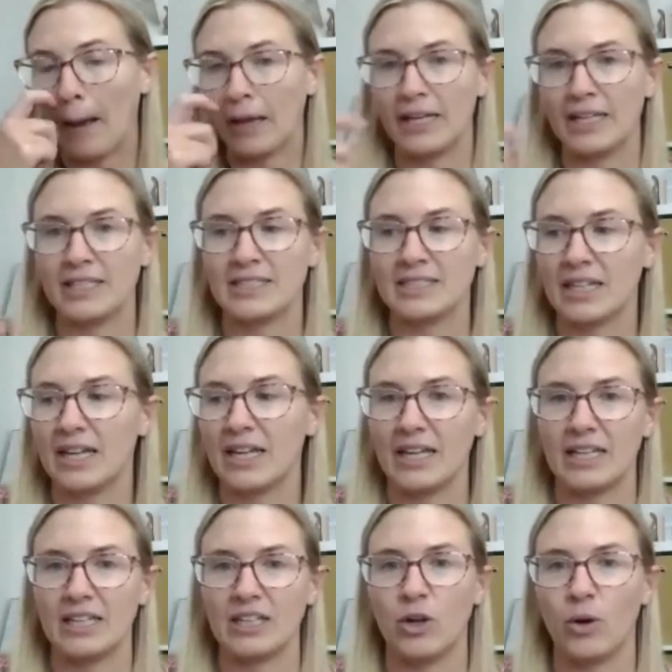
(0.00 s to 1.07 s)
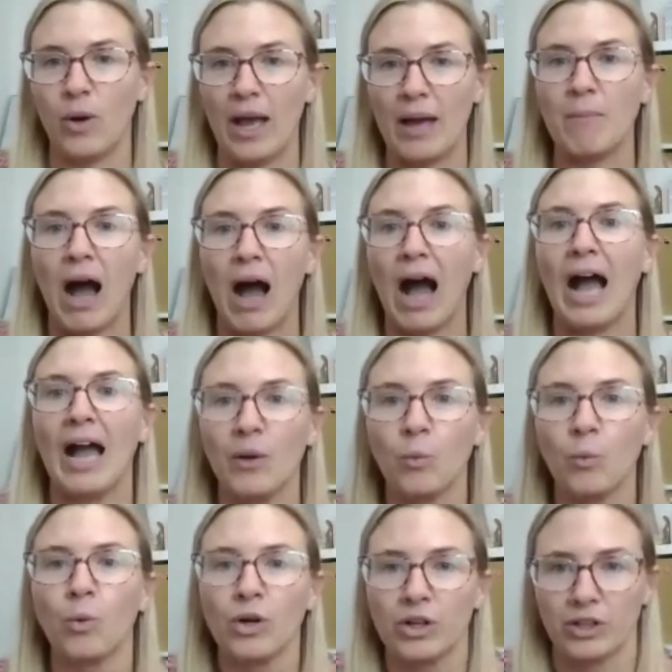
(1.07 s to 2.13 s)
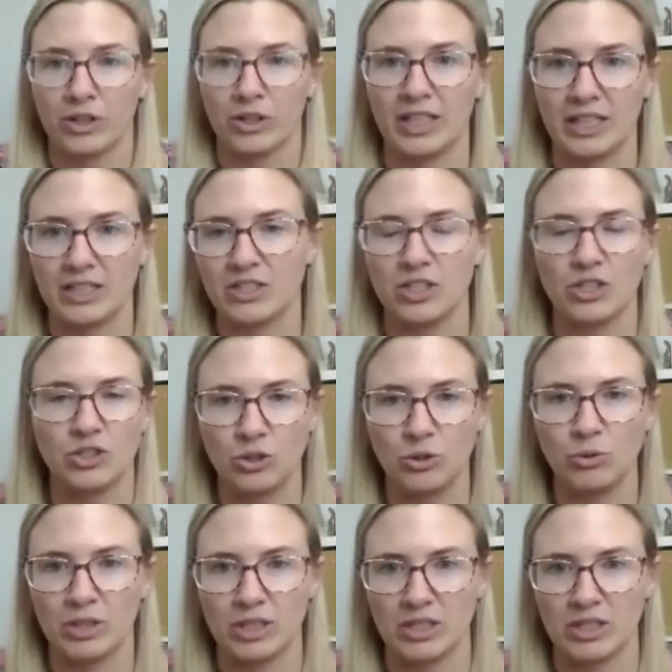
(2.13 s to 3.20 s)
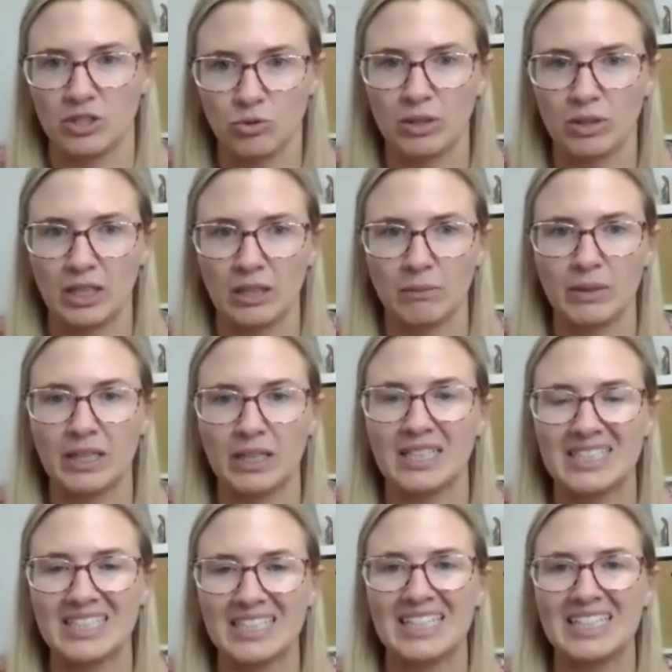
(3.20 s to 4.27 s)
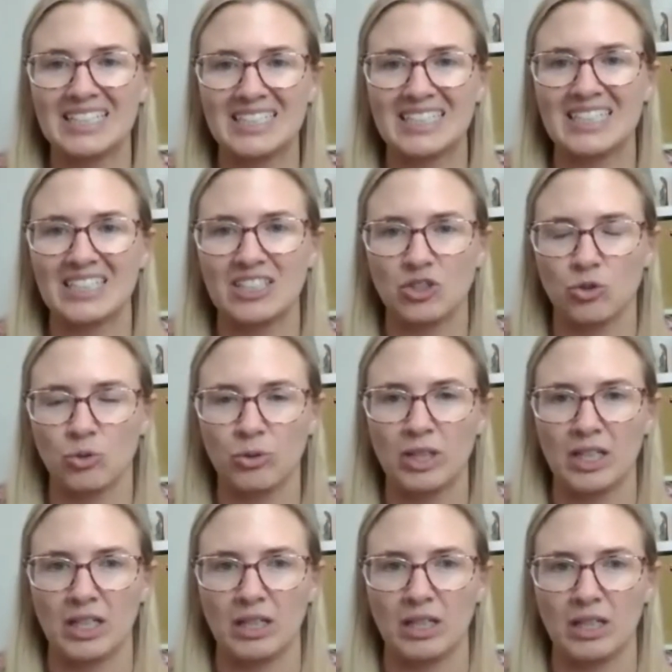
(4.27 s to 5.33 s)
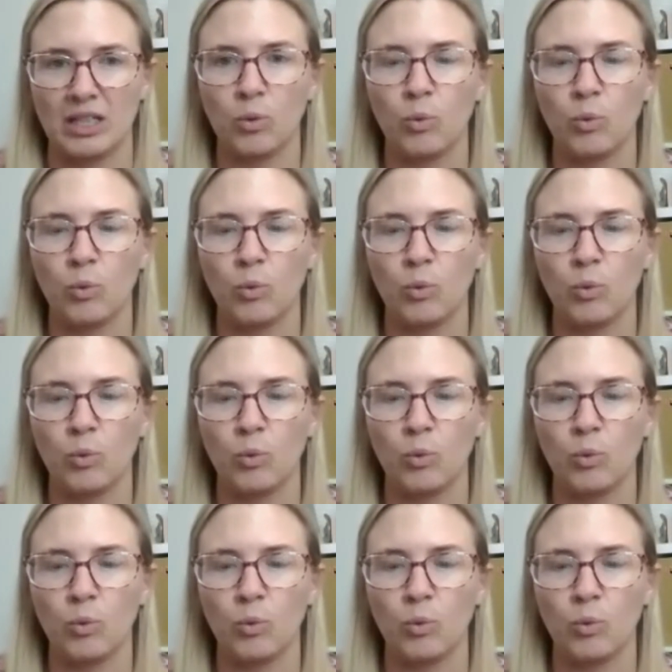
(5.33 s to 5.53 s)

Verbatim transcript: is eh, eh, you know am i worthy to do this dream it's is this dream